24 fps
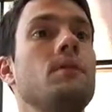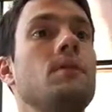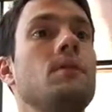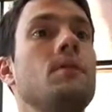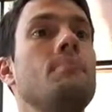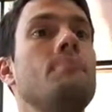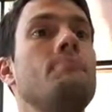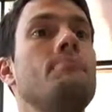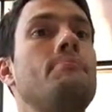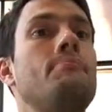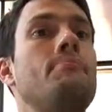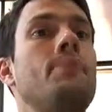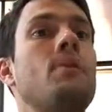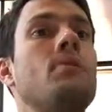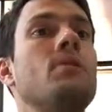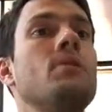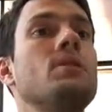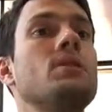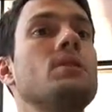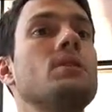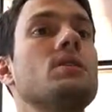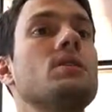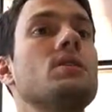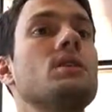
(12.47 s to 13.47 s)
the
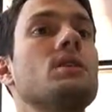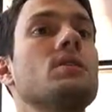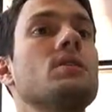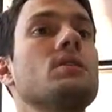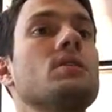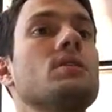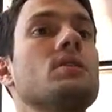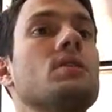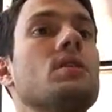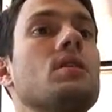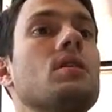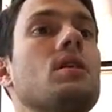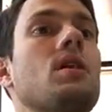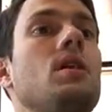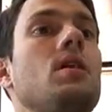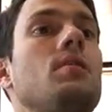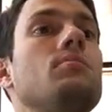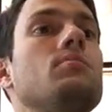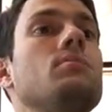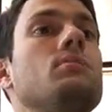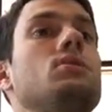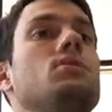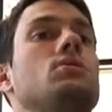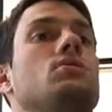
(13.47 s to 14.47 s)
baristas
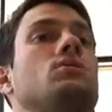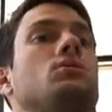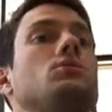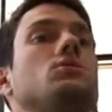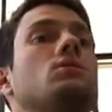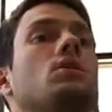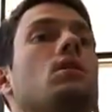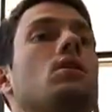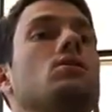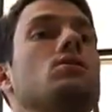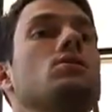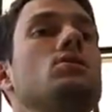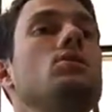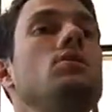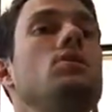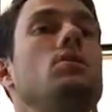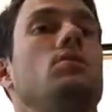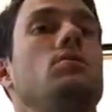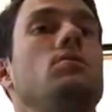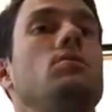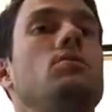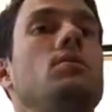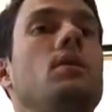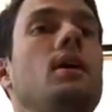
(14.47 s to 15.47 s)
come to talk to
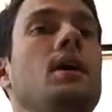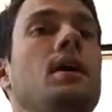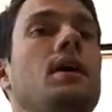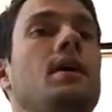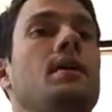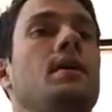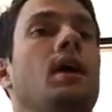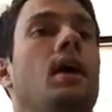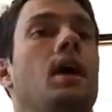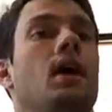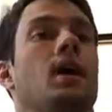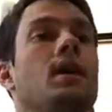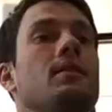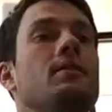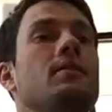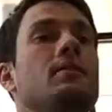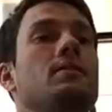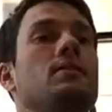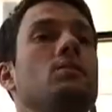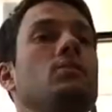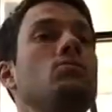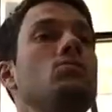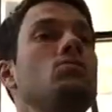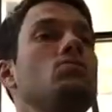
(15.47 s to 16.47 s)
you, and
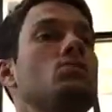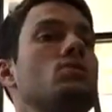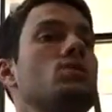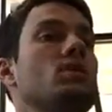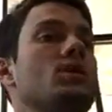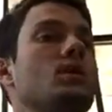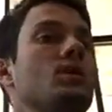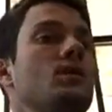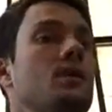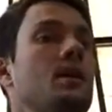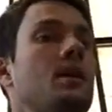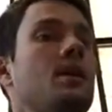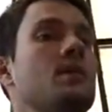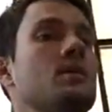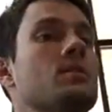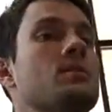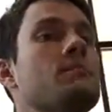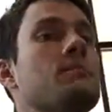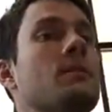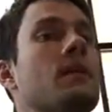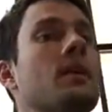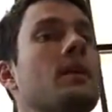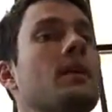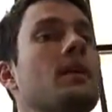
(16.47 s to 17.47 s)
you said they
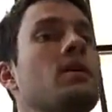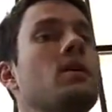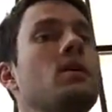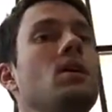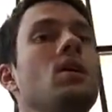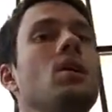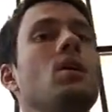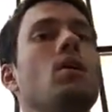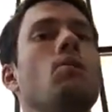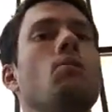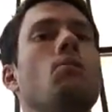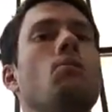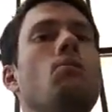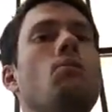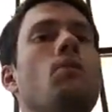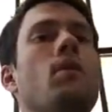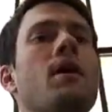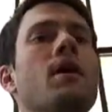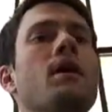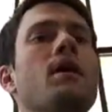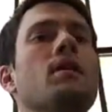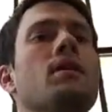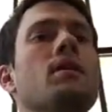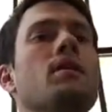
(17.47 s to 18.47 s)
explain
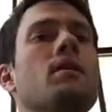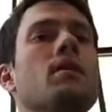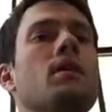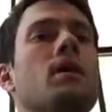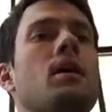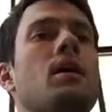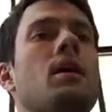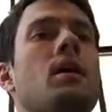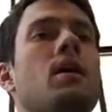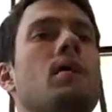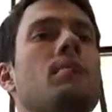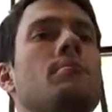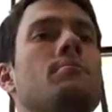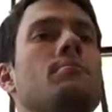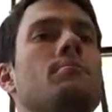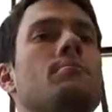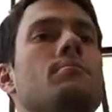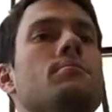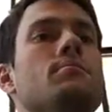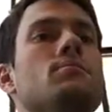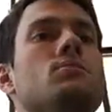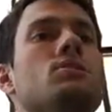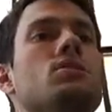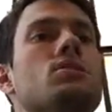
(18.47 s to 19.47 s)
where
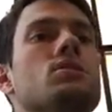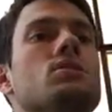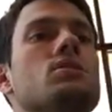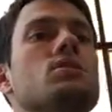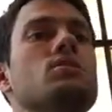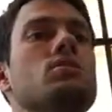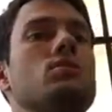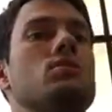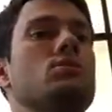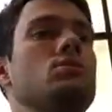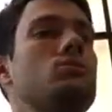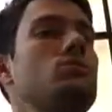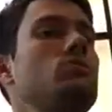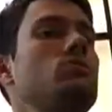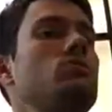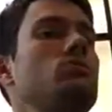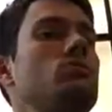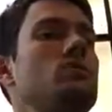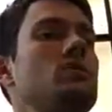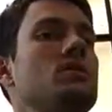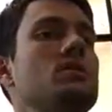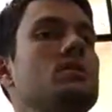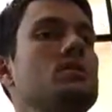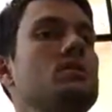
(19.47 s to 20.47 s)
comes to
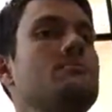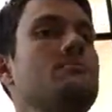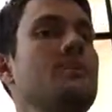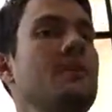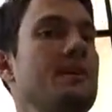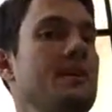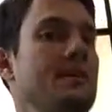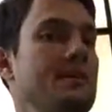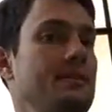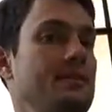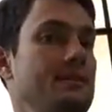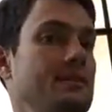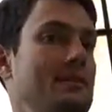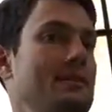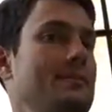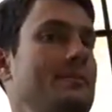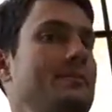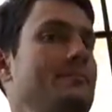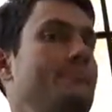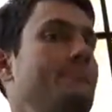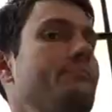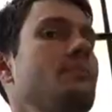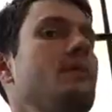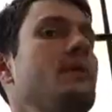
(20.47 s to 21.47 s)
this
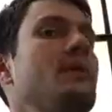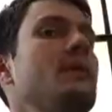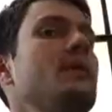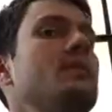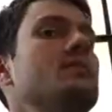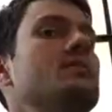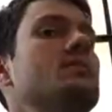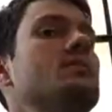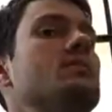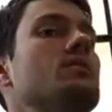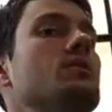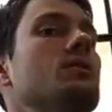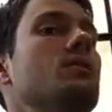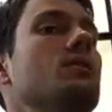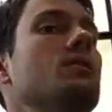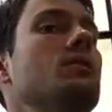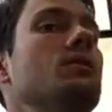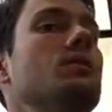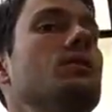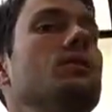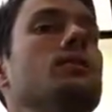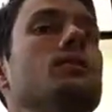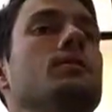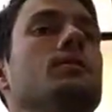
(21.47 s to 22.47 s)
beans.
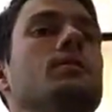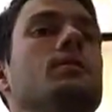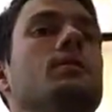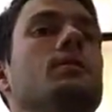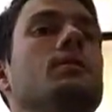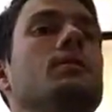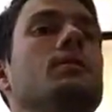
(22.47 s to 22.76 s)
So